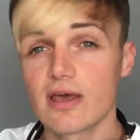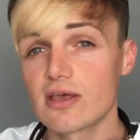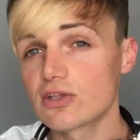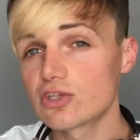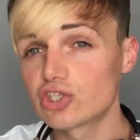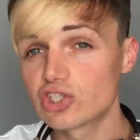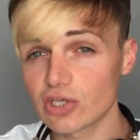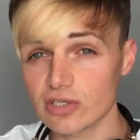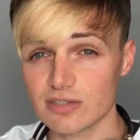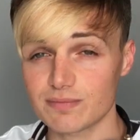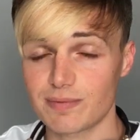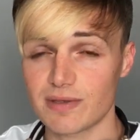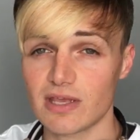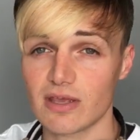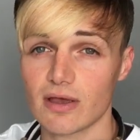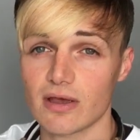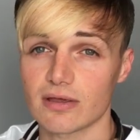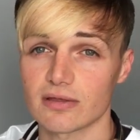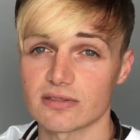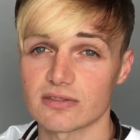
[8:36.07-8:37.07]
Just
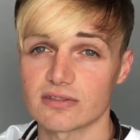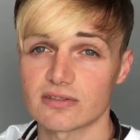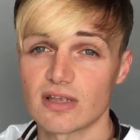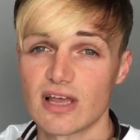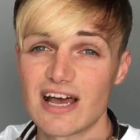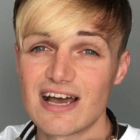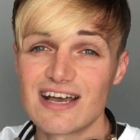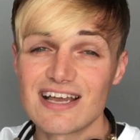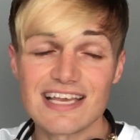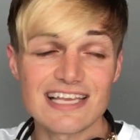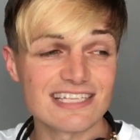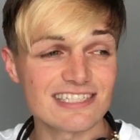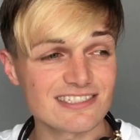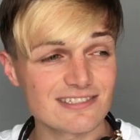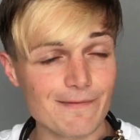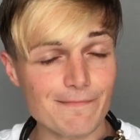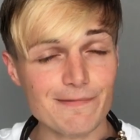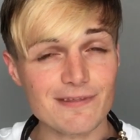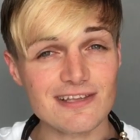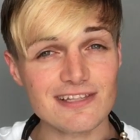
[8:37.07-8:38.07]
because it's
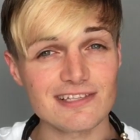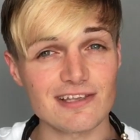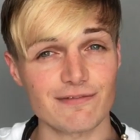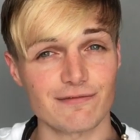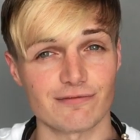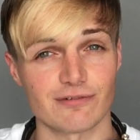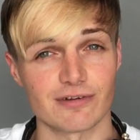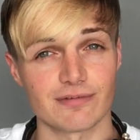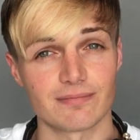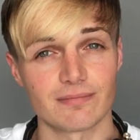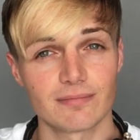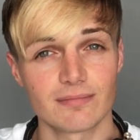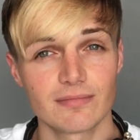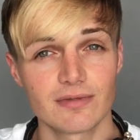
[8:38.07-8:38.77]
something different.